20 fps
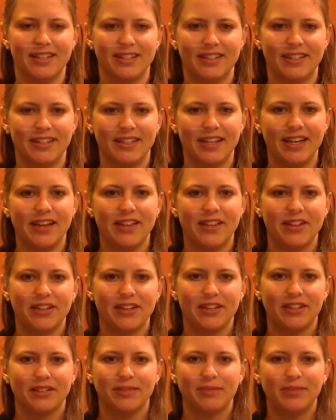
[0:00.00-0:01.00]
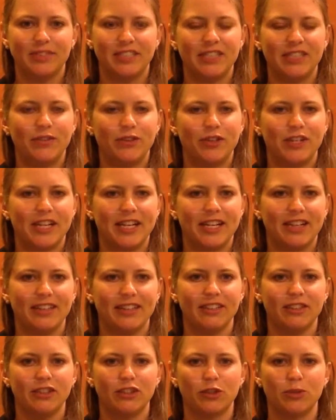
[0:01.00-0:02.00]
together. See if you can get a
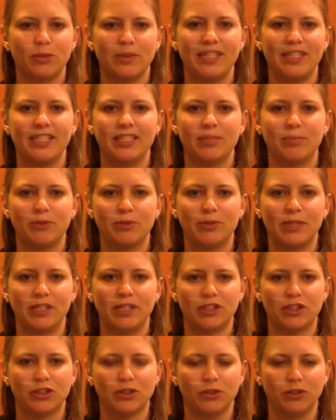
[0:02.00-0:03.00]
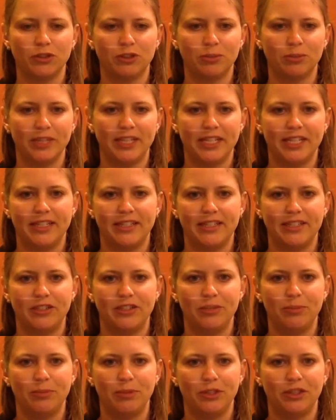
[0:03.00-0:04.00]
little squeeze between your shoulder blades as
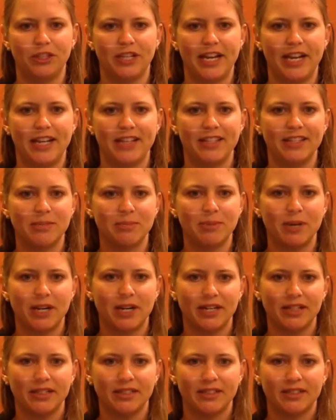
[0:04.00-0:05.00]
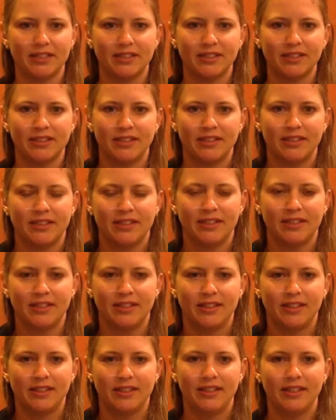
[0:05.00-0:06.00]
you pull your hands apart.
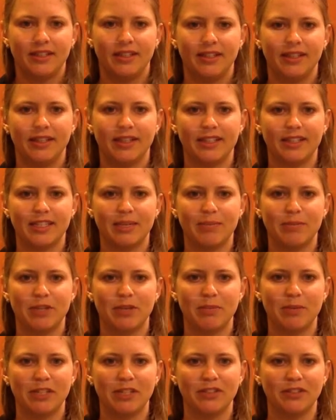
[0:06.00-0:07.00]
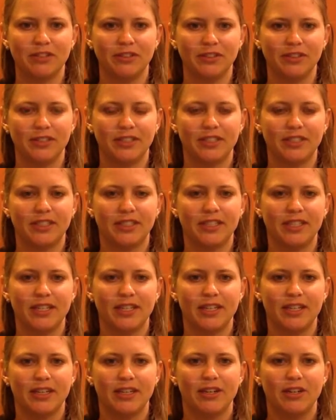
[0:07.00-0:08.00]
Get some of the muscles
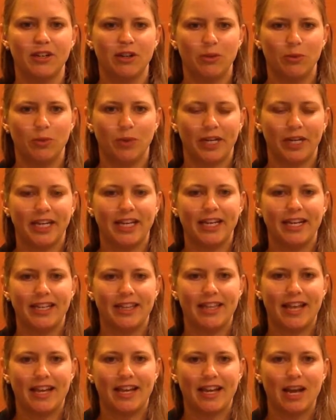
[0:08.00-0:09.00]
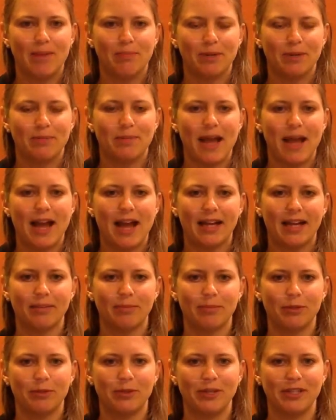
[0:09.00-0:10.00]
working in that upper back
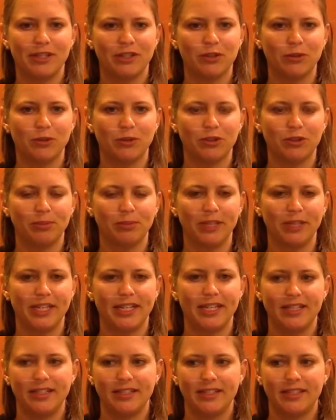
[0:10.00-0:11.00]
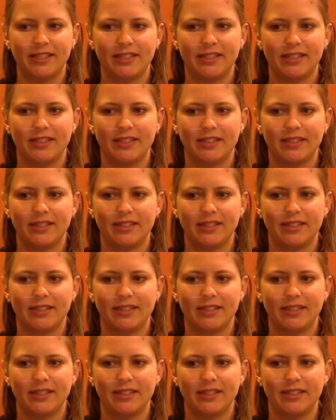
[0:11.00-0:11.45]
between the shoulder blades.